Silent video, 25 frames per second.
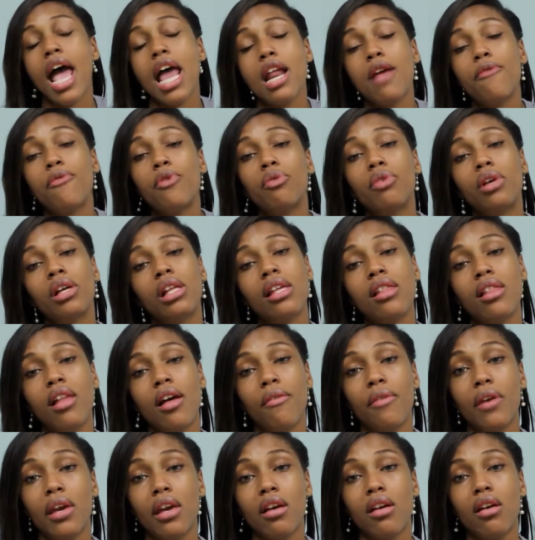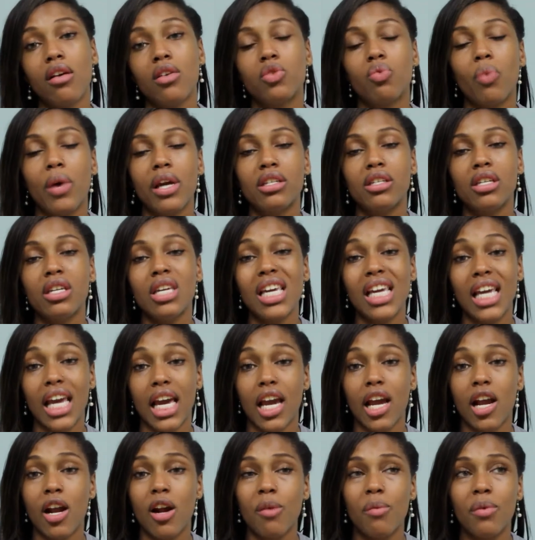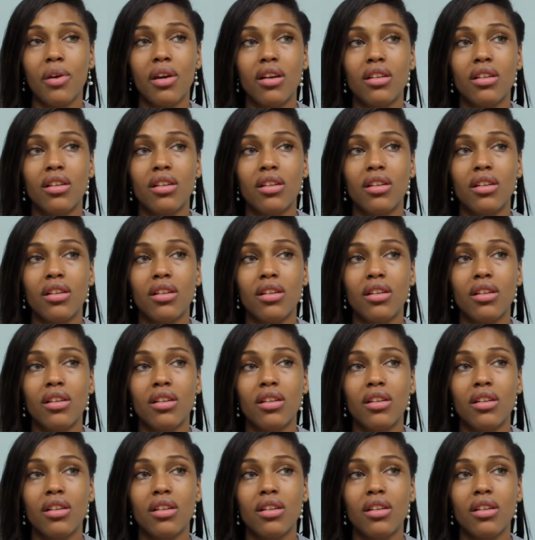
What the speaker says: And if you really love heels, wait till you get here